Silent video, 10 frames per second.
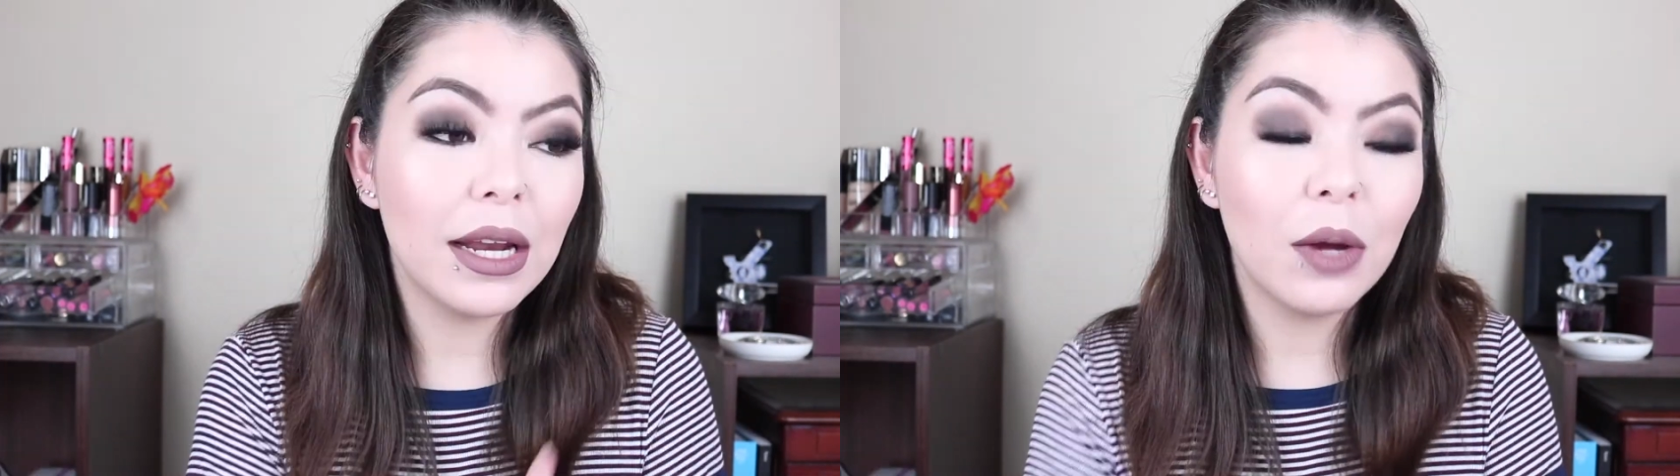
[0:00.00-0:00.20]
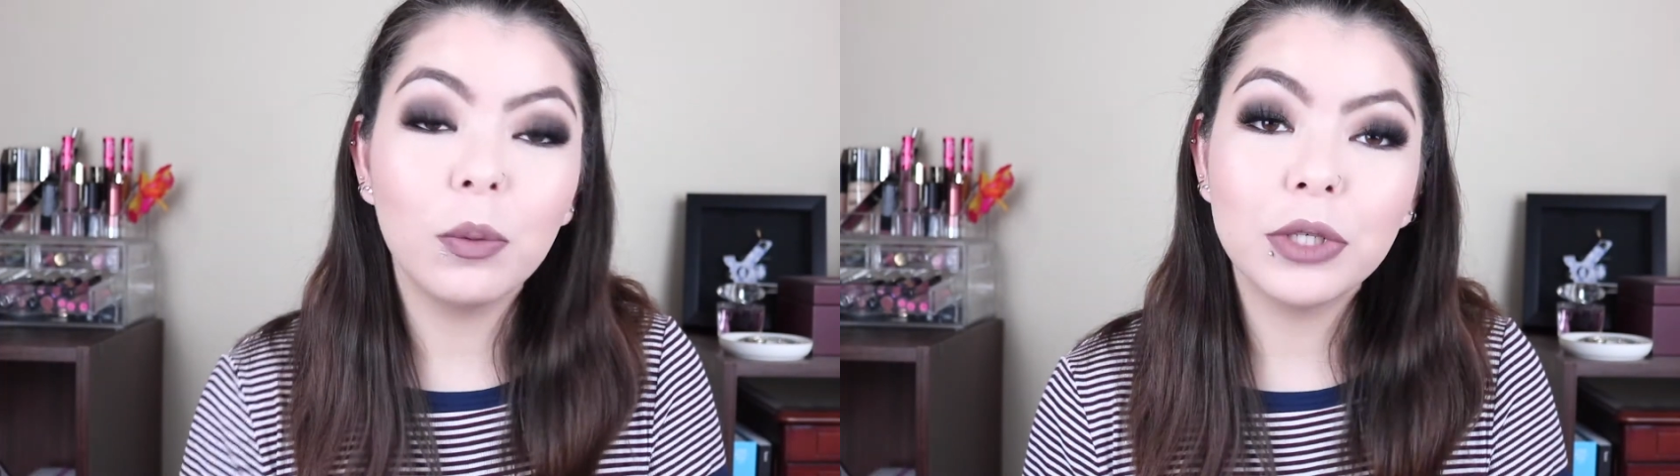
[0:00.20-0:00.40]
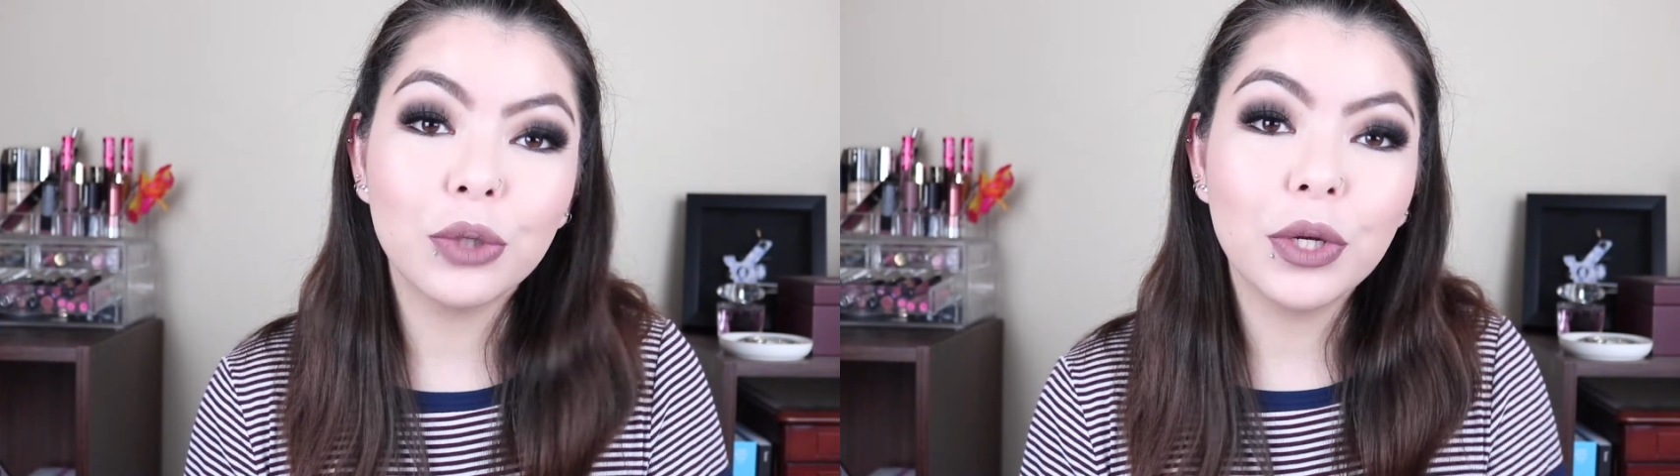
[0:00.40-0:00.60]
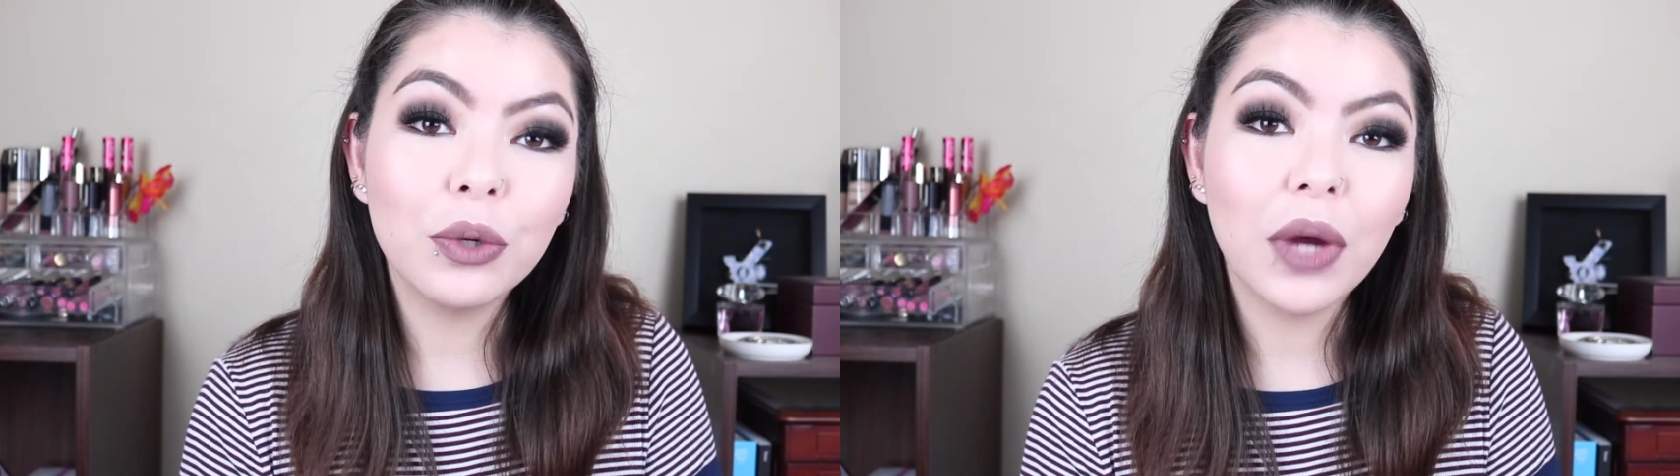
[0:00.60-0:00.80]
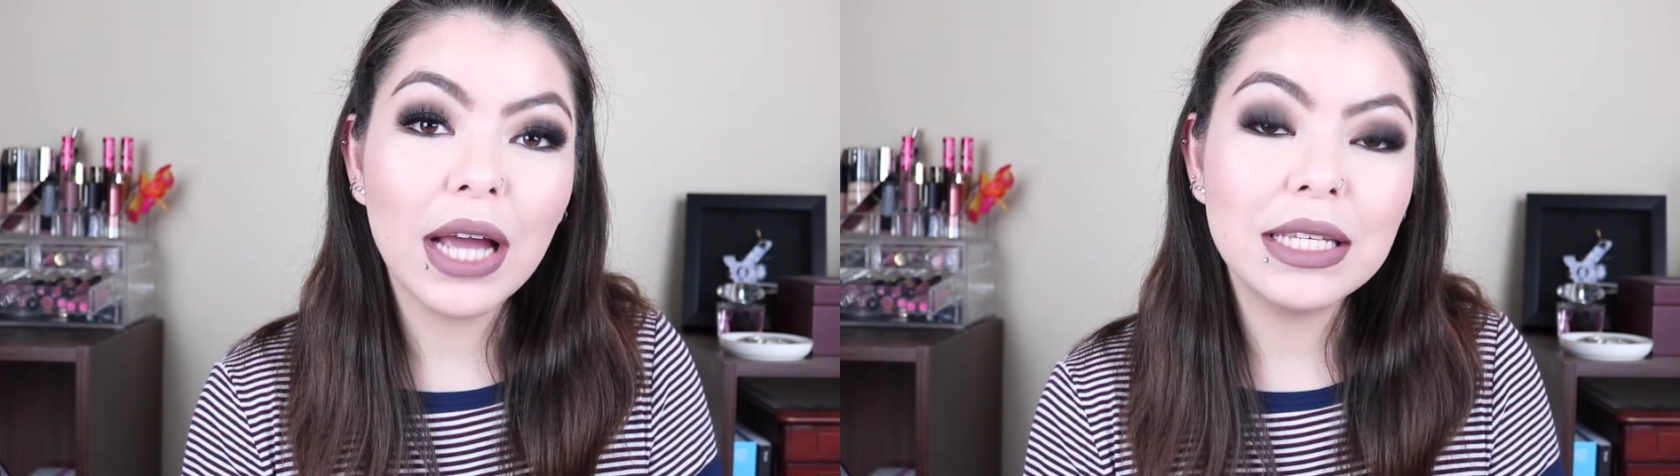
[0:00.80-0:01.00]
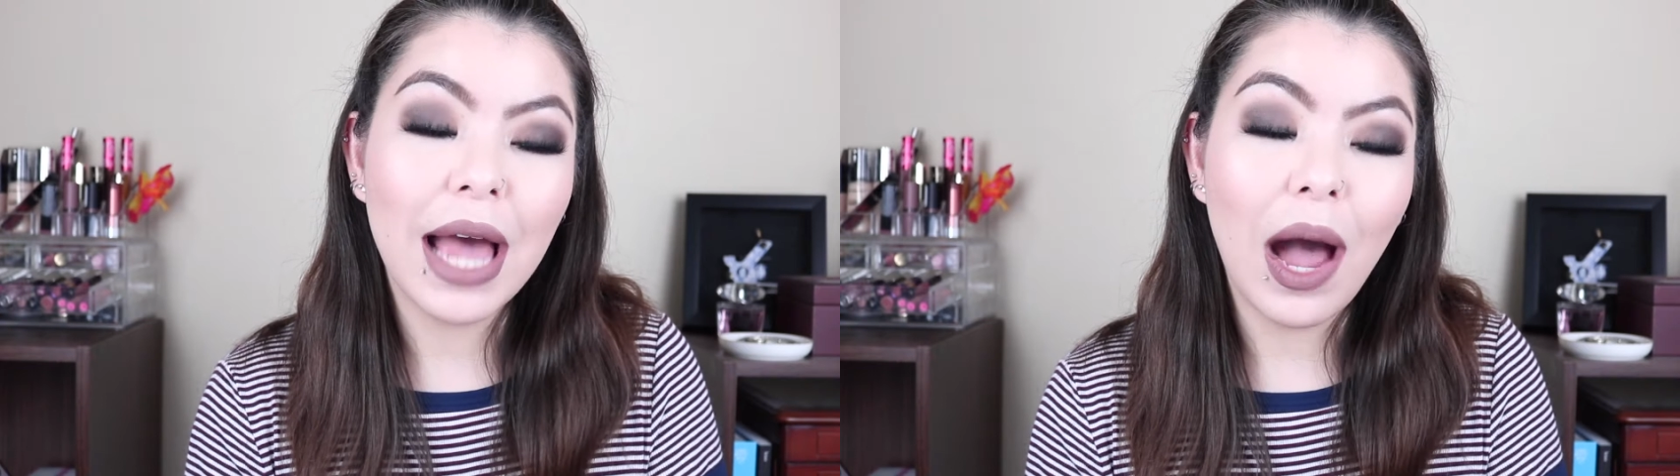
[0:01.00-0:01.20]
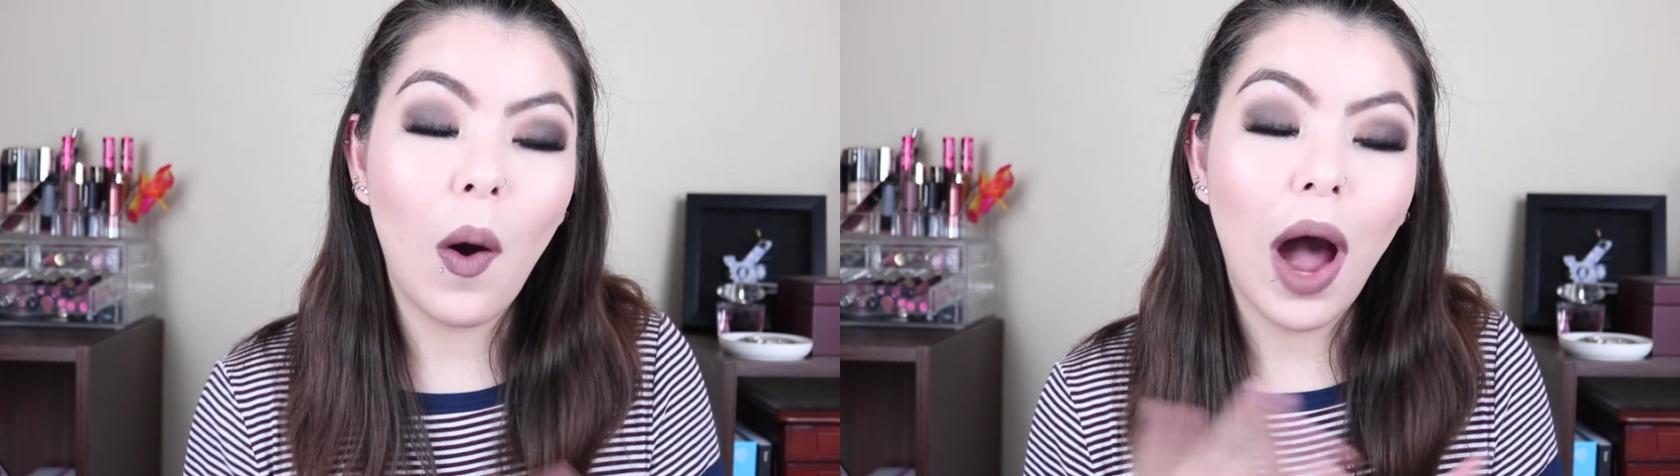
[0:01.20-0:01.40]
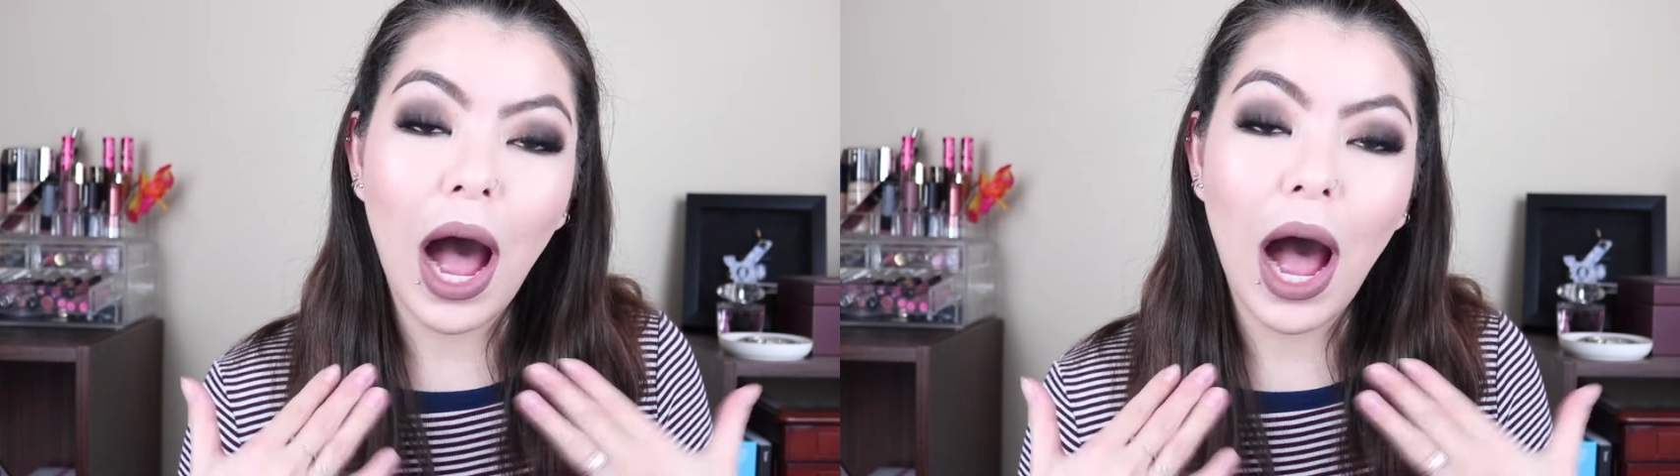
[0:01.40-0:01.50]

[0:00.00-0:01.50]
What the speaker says: I will be showing you guys how